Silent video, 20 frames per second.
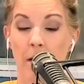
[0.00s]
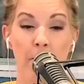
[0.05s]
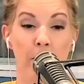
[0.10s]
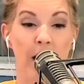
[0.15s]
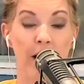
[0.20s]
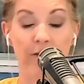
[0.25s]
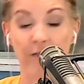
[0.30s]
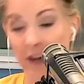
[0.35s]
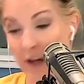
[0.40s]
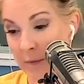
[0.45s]

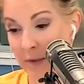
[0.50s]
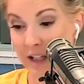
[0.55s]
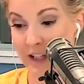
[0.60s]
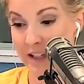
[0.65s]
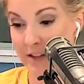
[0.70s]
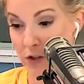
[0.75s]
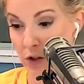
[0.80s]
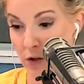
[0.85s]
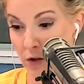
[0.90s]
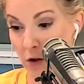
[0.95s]
my family
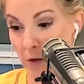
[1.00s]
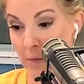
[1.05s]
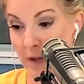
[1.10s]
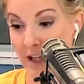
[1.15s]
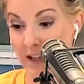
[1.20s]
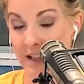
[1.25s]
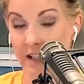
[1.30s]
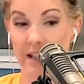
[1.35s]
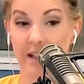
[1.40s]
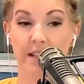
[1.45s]
needs to throw
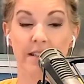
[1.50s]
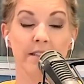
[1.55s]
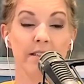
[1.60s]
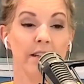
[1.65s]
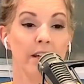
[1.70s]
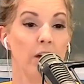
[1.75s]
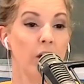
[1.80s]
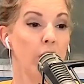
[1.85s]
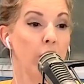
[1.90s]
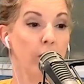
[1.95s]
me
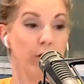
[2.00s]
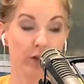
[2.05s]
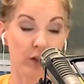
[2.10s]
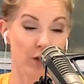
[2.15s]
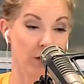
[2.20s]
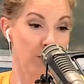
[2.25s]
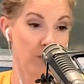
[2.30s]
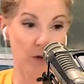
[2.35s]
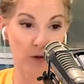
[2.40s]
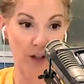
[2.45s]
this, who's
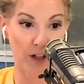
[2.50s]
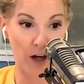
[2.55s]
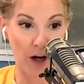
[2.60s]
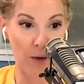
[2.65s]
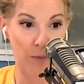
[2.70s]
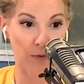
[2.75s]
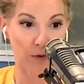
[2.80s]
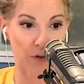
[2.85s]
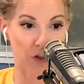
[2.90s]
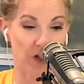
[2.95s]
going to throw the
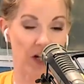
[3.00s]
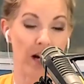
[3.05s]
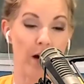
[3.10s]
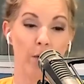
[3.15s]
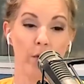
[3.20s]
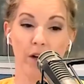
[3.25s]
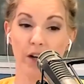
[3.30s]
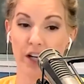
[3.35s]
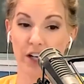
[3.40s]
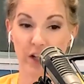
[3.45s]
couple
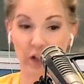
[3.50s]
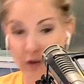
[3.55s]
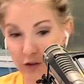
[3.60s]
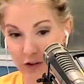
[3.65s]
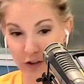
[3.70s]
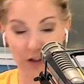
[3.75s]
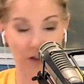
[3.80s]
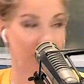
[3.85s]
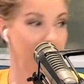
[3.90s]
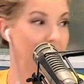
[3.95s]
shower, and who's going